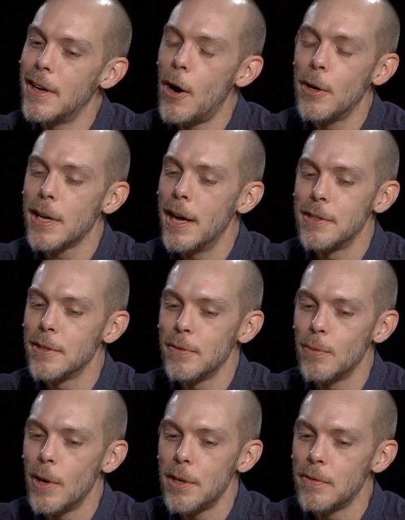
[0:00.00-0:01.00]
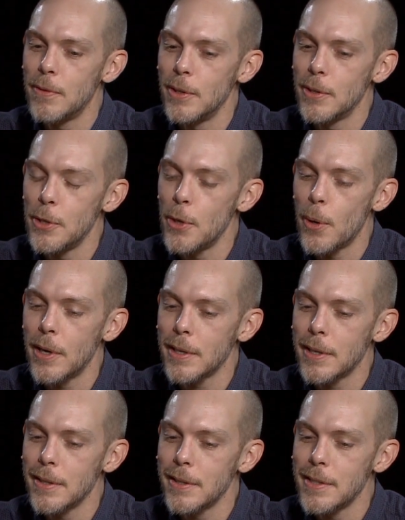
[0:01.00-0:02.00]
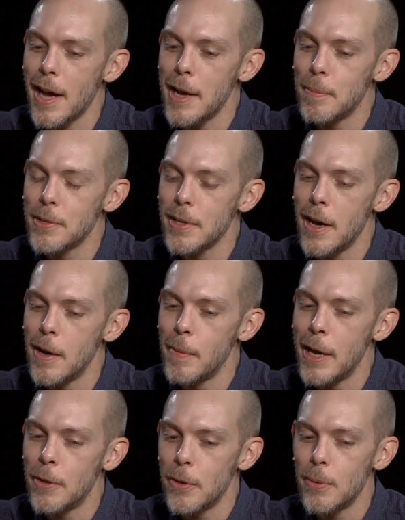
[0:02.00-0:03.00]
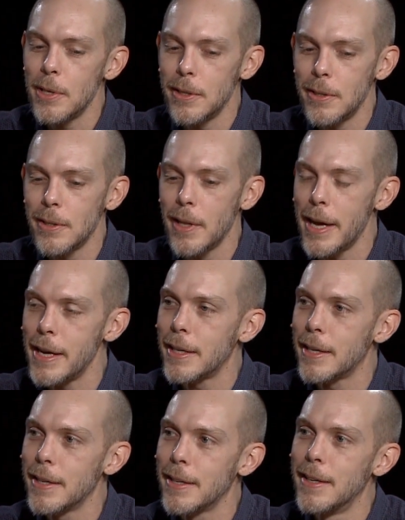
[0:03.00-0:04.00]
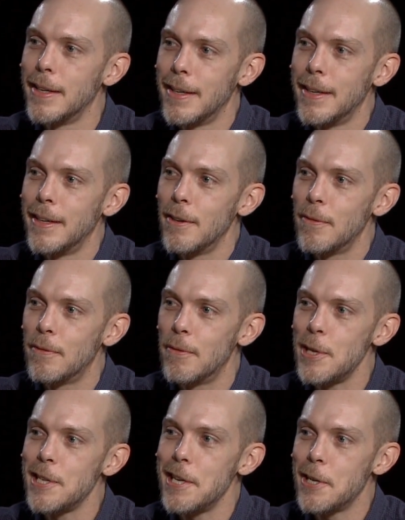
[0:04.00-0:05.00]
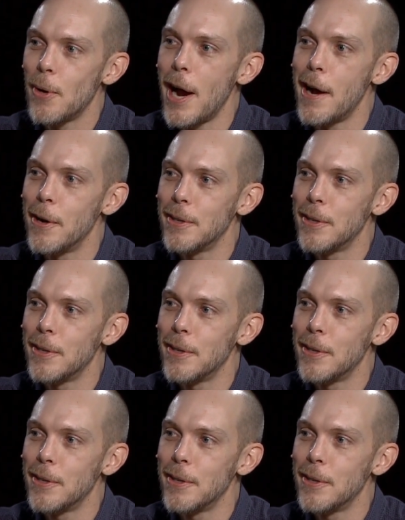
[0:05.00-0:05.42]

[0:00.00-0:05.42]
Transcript: kinds of wonderful New York types, and the real, freaky crowd.